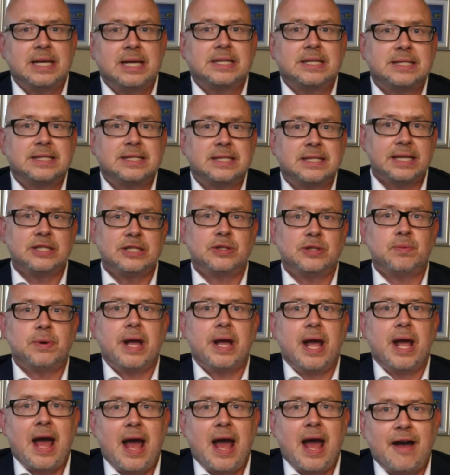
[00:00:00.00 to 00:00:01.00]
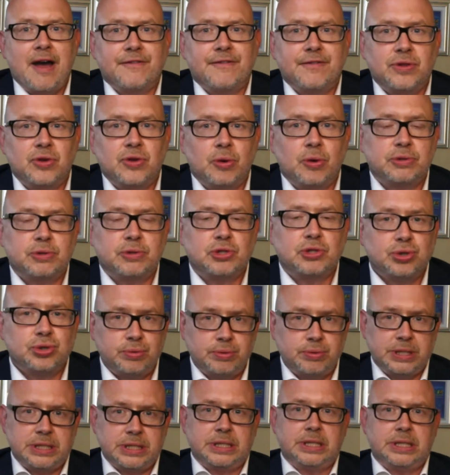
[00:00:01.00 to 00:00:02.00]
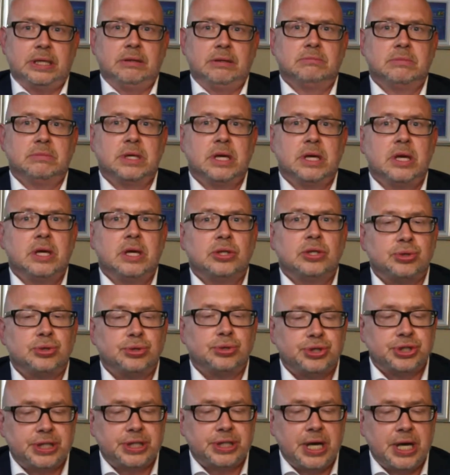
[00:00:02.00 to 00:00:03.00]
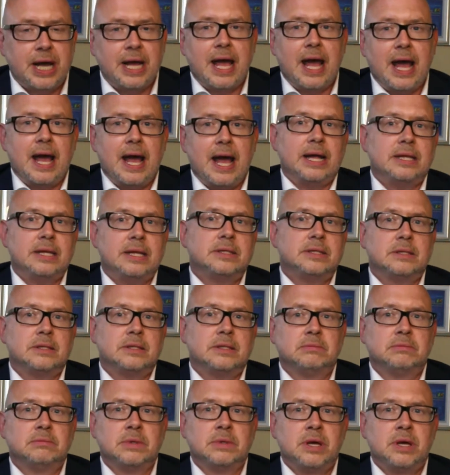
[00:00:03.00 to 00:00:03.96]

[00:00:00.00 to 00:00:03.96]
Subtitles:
since we have the opportunity to shake hands,